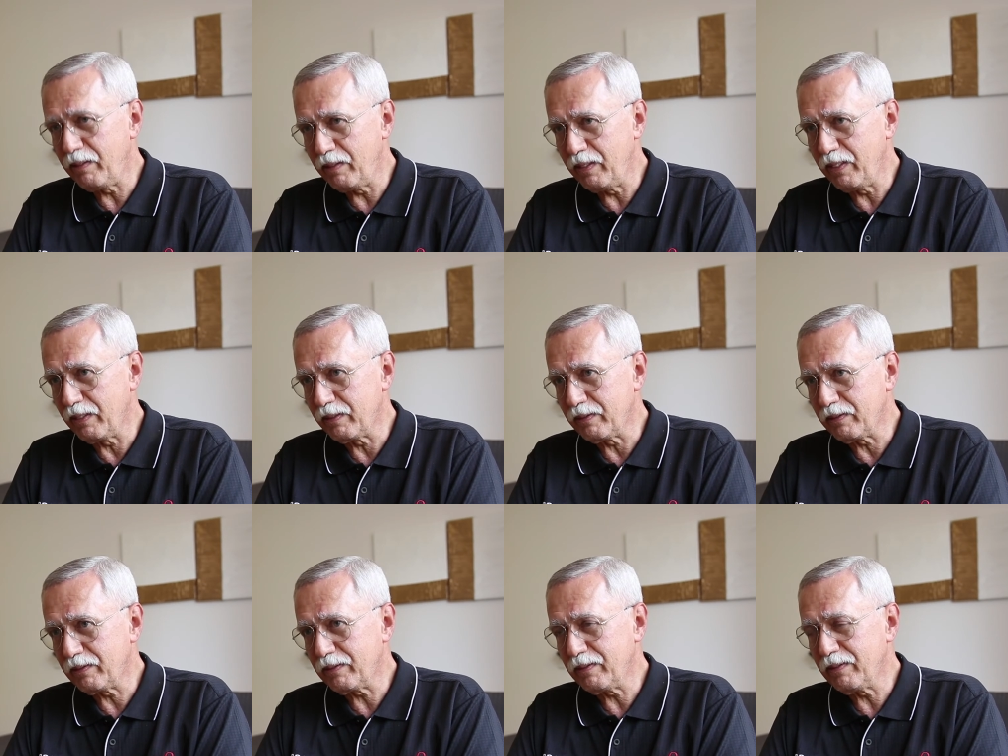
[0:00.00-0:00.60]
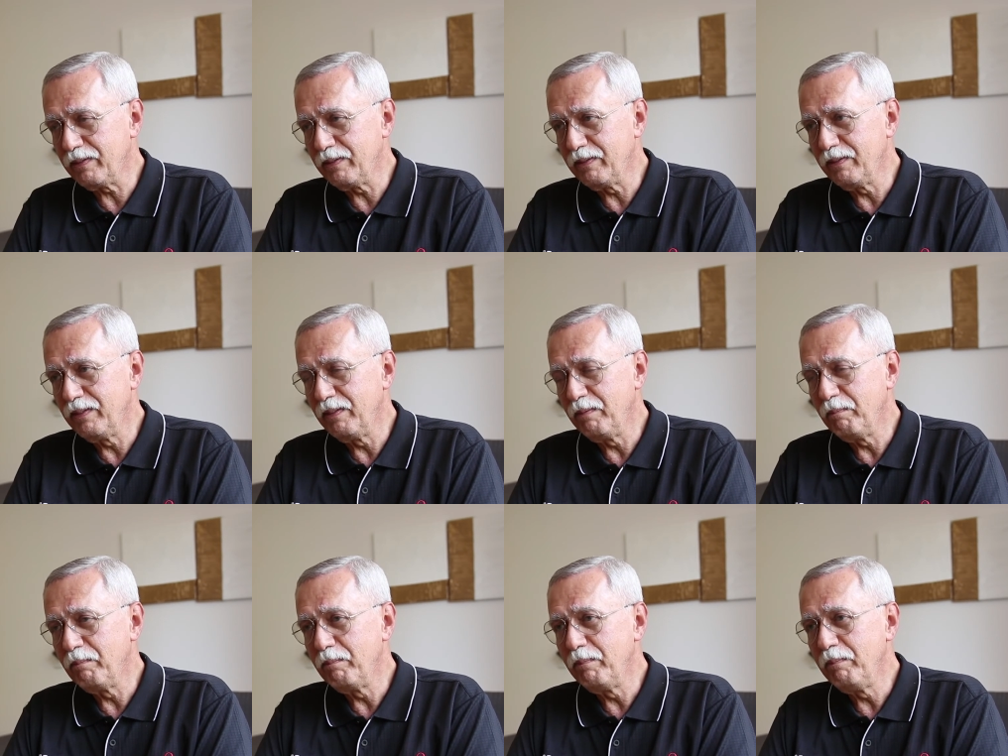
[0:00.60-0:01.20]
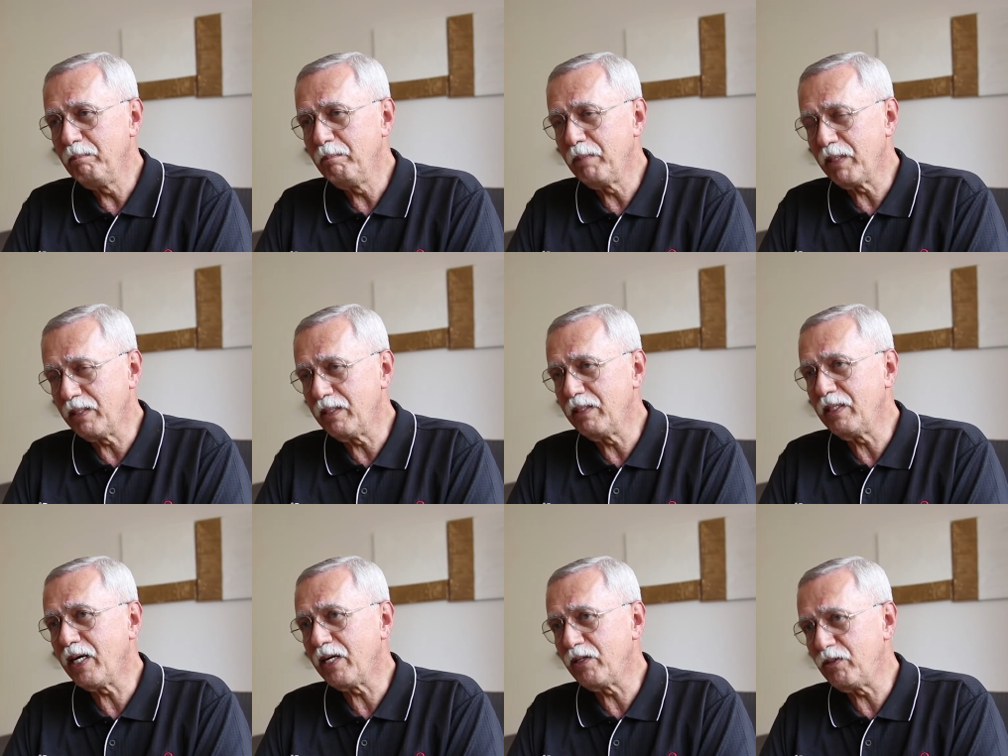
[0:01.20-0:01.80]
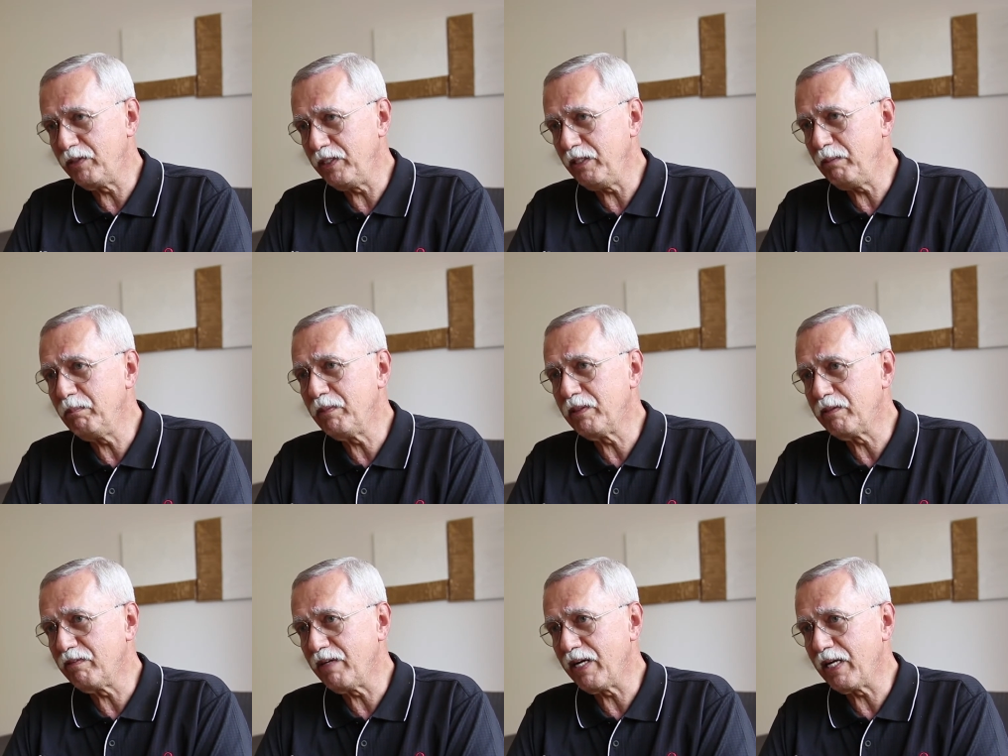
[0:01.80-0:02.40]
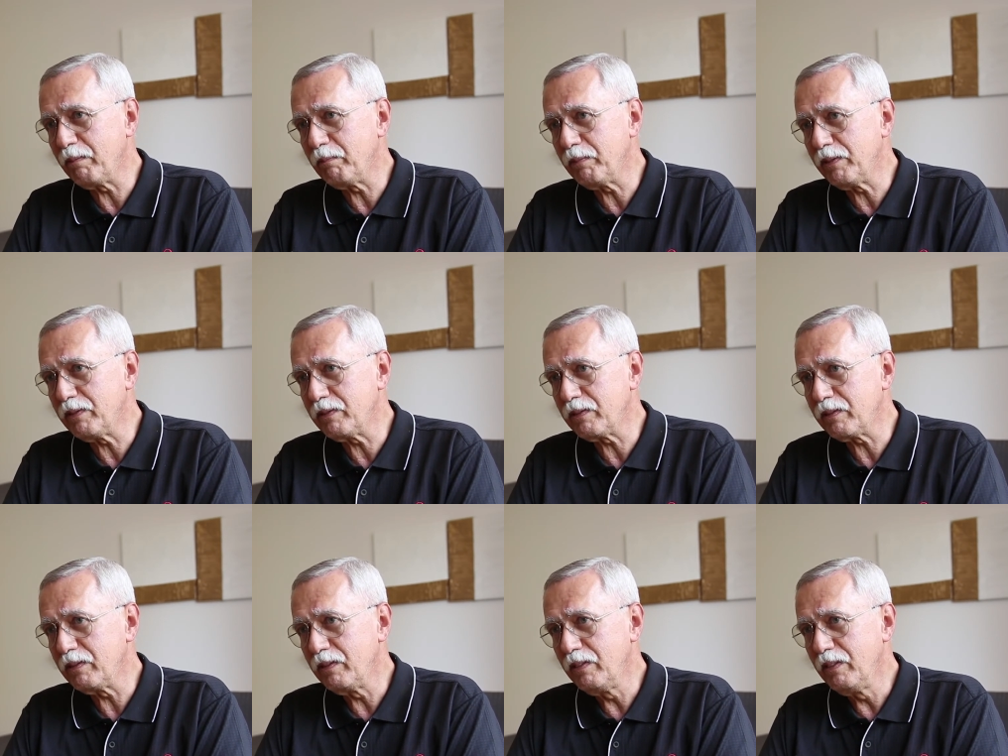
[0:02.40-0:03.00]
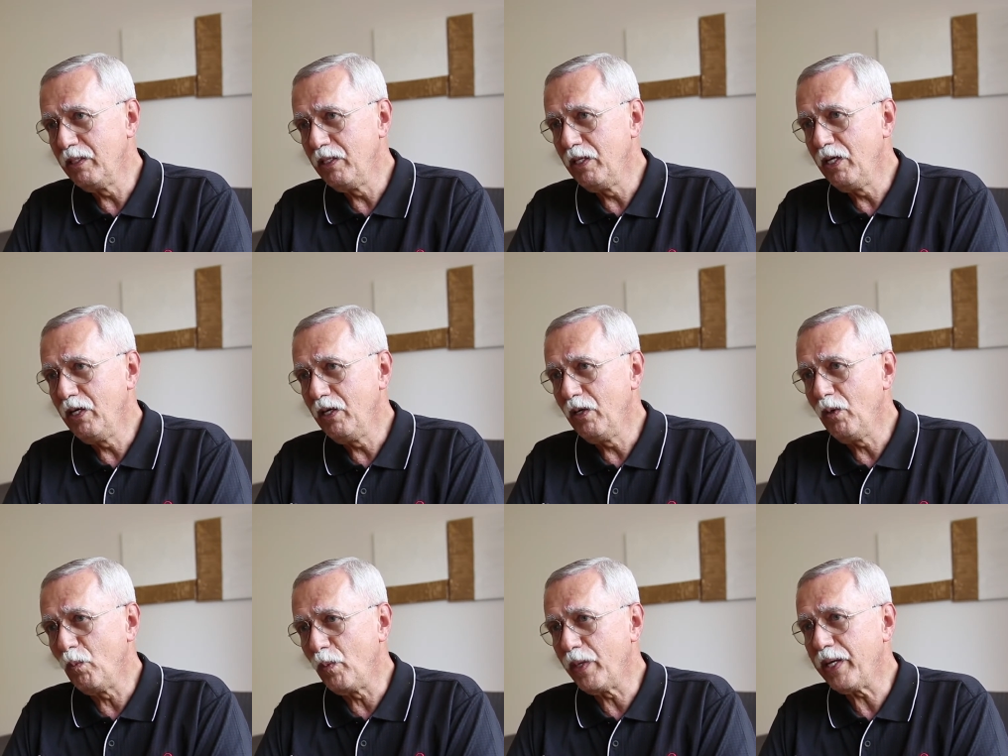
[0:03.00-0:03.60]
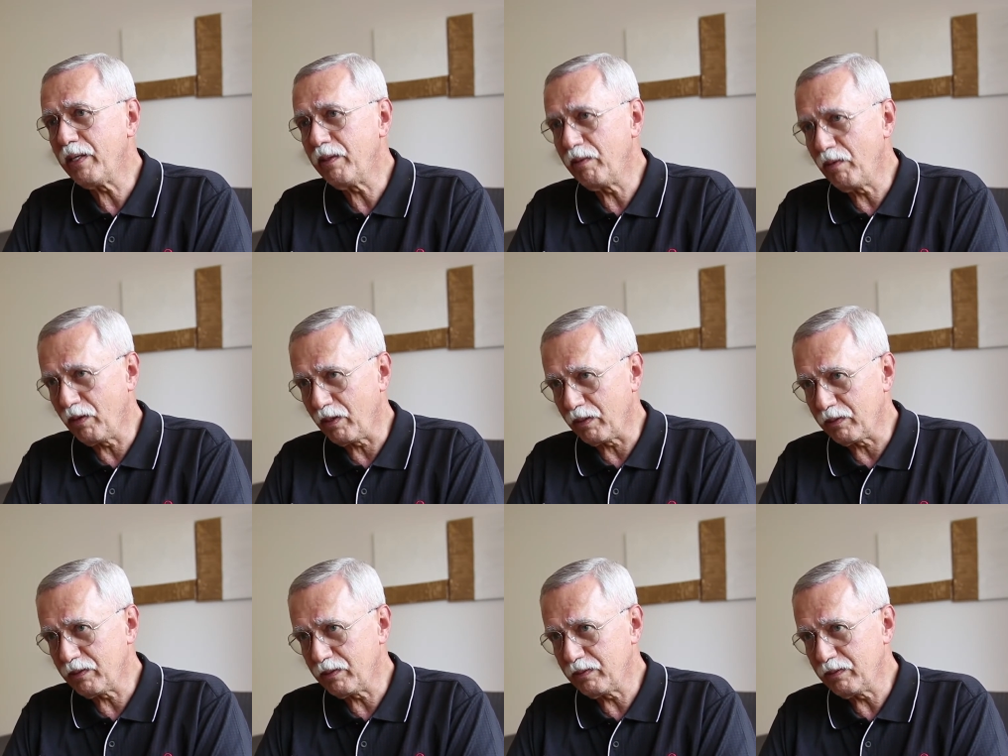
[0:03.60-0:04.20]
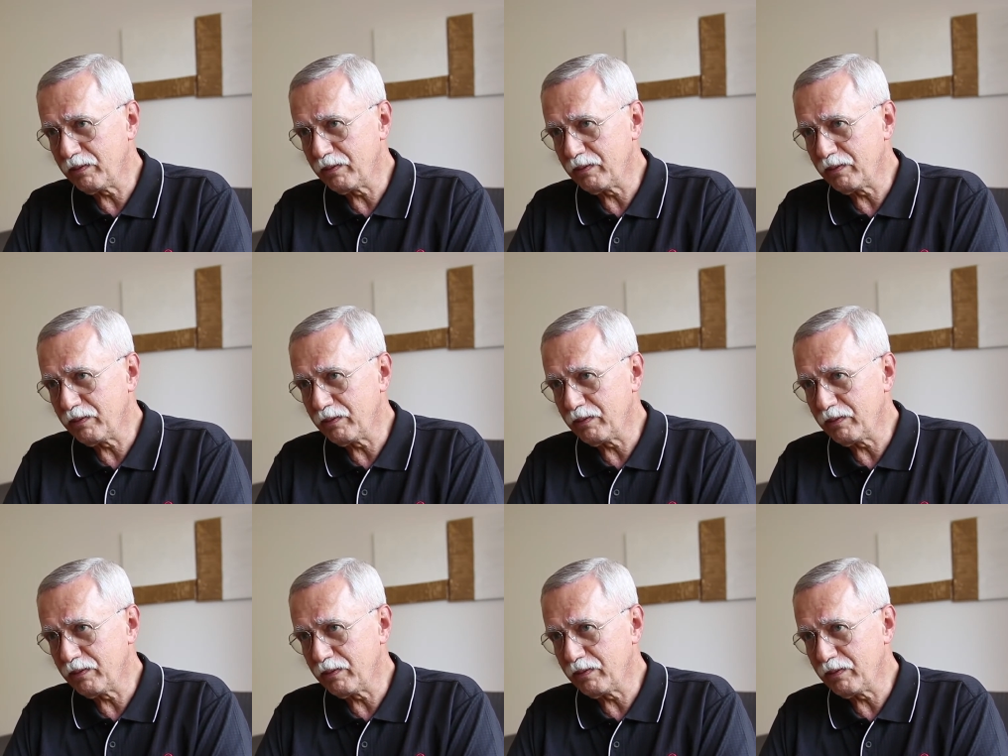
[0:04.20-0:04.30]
things, but in our treatment of animals, we are not.